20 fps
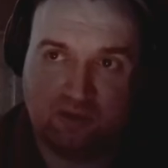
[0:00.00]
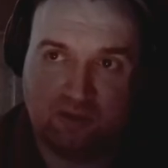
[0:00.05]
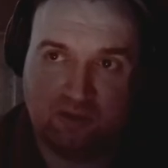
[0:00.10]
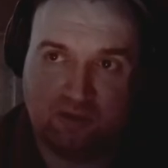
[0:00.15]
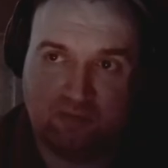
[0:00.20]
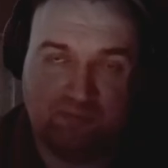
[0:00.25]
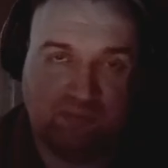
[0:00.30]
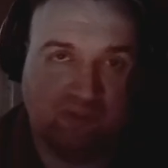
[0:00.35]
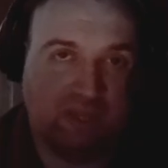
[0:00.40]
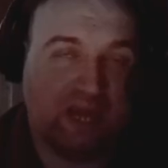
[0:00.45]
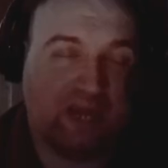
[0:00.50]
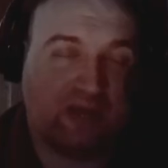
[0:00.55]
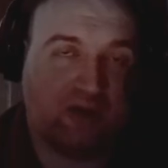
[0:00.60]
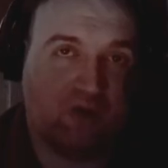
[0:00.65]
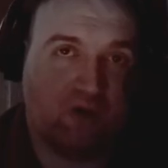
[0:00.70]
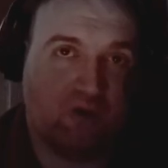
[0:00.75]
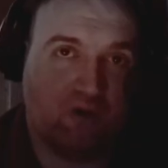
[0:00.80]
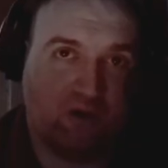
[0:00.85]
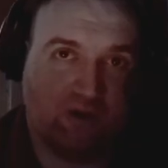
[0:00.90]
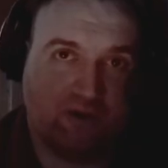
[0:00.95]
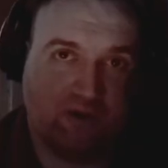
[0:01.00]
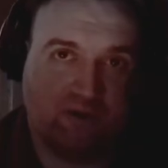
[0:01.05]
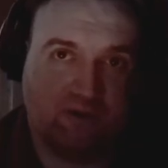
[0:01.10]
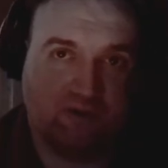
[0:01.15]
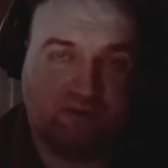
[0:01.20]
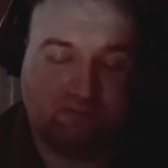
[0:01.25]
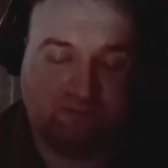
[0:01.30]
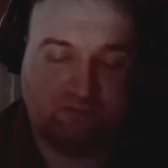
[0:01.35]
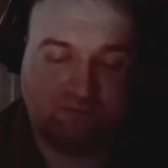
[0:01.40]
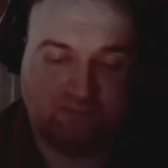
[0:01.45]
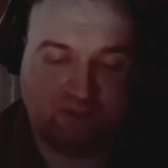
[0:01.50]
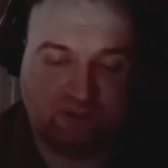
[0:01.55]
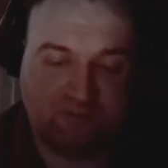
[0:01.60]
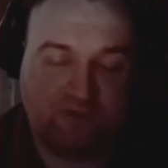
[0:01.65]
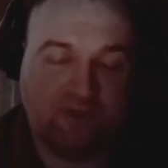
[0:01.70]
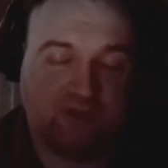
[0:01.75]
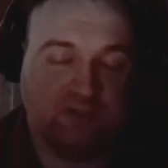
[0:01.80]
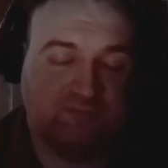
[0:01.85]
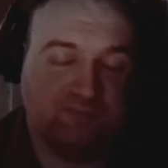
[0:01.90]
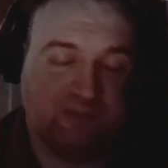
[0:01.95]
Black Arc. I think
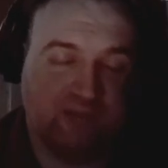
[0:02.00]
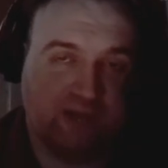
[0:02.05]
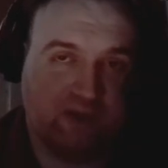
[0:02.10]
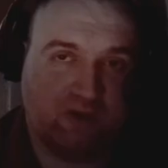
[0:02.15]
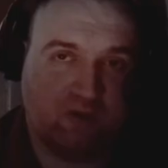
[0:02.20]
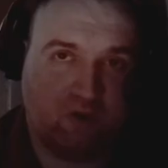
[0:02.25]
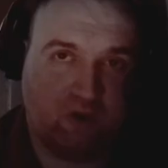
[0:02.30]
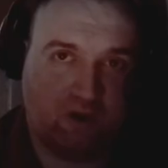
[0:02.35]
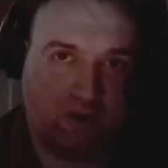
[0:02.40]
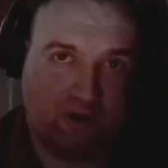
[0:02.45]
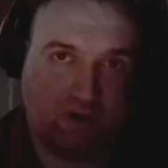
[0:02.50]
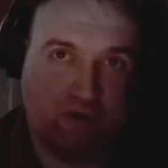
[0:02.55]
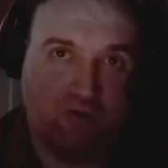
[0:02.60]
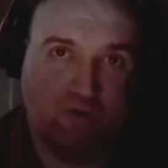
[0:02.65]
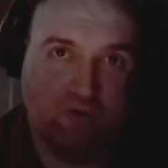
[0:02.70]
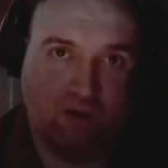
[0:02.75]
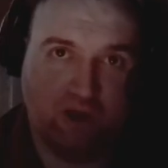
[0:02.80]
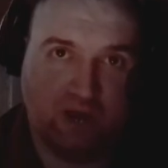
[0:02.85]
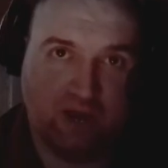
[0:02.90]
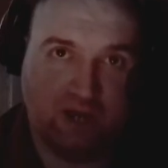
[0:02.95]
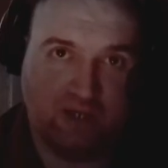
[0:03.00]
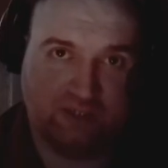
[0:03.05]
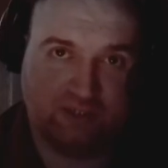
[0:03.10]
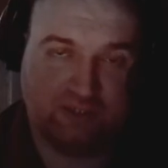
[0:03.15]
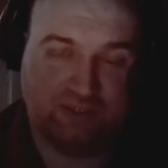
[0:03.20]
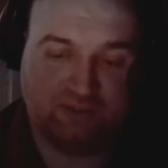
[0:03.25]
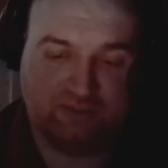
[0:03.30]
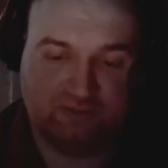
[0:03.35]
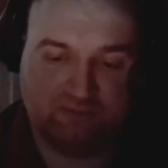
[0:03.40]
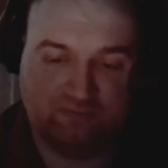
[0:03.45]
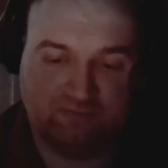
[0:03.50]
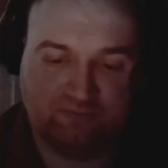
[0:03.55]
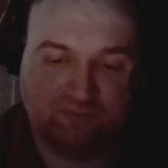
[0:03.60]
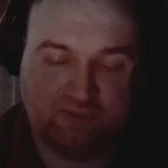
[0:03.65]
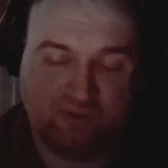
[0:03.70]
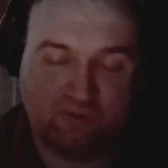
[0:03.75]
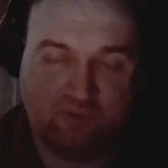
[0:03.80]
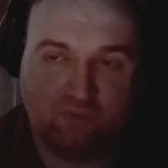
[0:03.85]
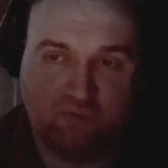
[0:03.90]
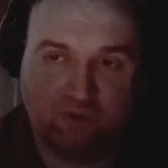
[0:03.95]
it's Black Arc OS,
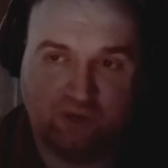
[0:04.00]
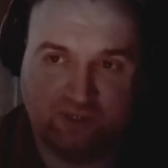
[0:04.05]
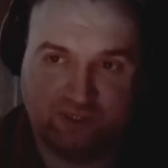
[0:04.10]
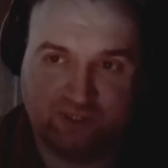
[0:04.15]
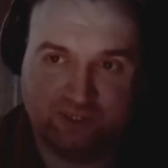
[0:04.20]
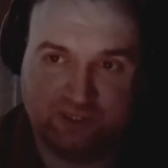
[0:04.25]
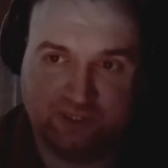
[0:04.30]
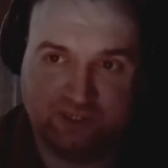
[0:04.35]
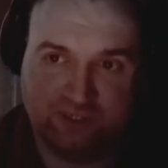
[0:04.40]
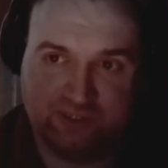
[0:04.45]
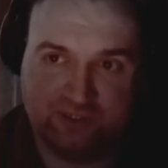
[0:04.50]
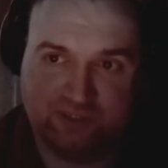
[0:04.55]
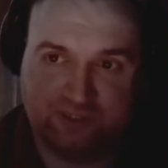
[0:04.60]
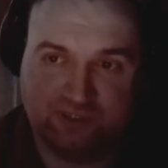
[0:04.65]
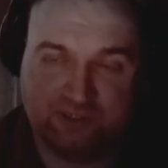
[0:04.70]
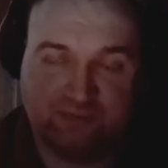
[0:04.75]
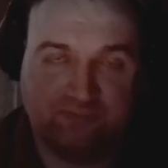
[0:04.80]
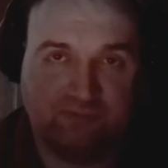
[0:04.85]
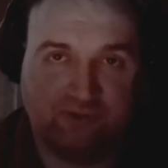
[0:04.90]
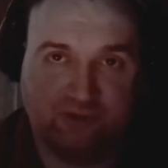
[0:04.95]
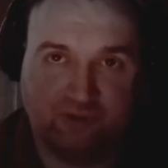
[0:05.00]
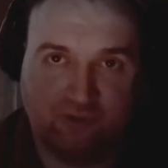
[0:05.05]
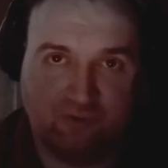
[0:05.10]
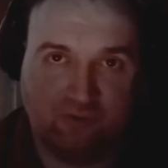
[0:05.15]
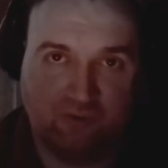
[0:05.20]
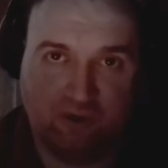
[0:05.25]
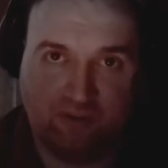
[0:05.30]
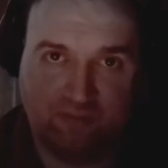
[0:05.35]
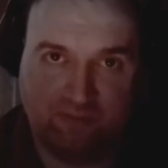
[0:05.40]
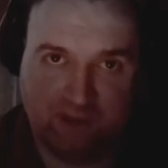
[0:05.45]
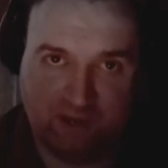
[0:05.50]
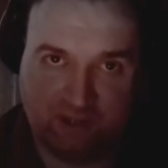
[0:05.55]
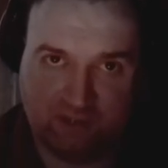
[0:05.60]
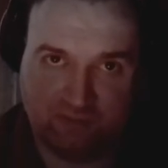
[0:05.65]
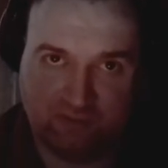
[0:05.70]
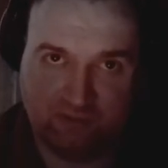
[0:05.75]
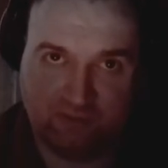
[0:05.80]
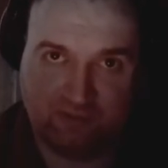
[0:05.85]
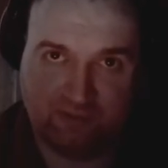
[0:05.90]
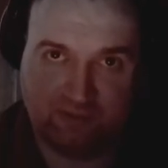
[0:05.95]
which is something you don't want to mess
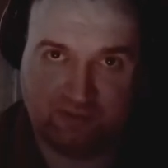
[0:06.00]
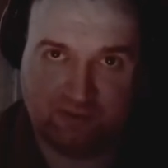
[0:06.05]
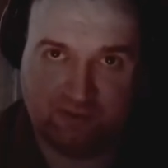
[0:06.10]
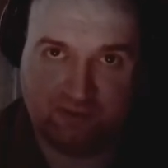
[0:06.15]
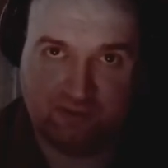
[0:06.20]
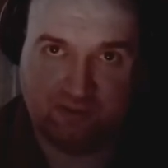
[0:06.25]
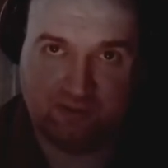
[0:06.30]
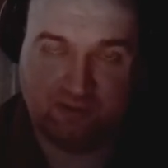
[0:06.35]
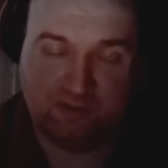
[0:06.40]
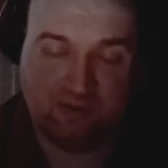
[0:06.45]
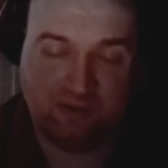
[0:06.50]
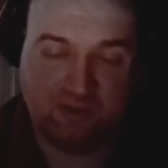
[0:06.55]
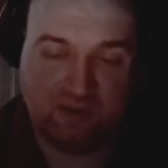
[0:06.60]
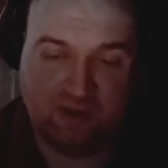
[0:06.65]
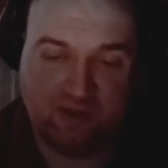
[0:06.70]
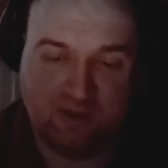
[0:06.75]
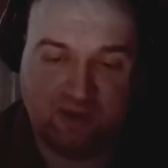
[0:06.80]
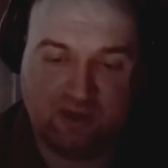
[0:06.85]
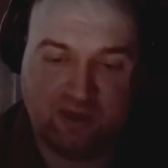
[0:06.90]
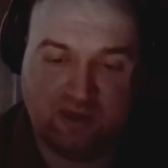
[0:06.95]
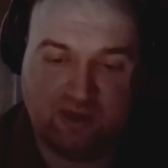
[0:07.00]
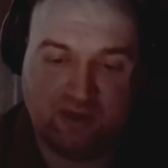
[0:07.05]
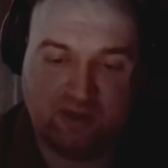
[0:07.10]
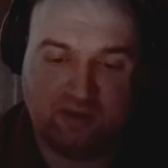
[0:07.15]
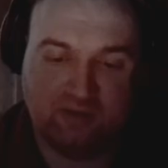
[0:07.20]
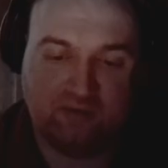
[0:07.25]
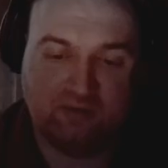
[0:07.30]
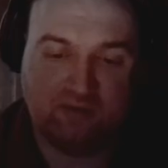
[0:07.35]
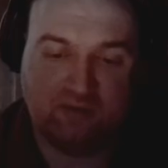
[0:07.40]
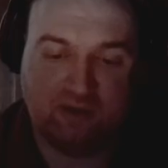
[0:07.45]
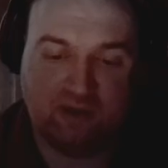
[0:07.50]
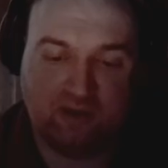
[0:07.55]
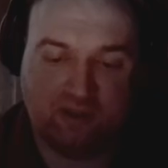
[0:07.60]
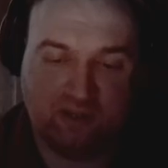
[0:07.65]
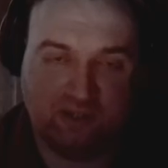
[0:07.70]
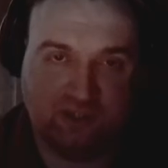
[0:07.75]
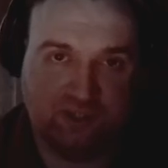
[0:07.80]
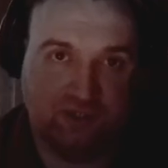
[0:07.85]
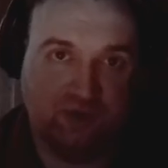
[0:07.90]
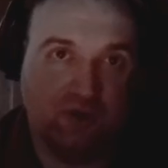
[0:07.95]
with
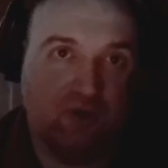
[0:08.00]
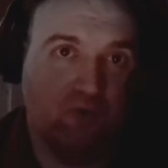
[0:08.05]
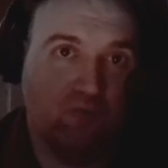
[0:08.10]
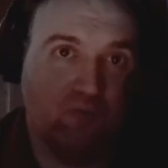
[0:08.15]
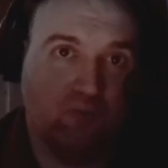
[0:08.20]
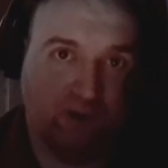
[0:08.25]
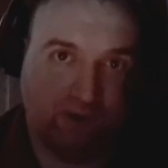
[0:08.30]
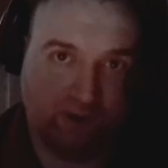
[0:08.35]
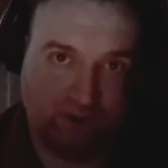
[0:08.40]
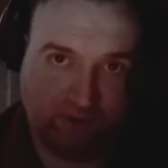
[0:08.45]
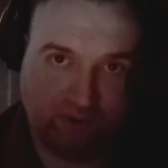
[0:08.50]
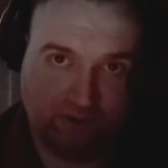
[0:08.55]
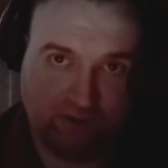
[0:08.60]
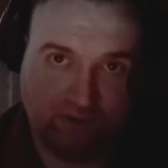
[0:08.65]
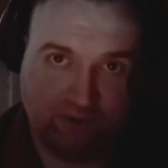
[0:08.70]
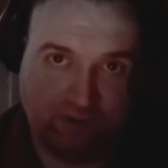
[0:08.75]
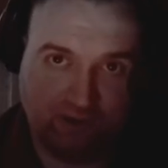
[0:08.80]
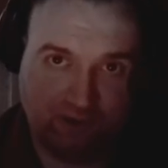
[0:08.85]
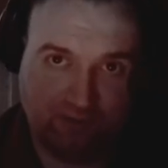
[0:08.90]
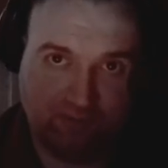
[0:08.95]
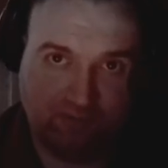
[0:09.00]
unless you know what you're doing.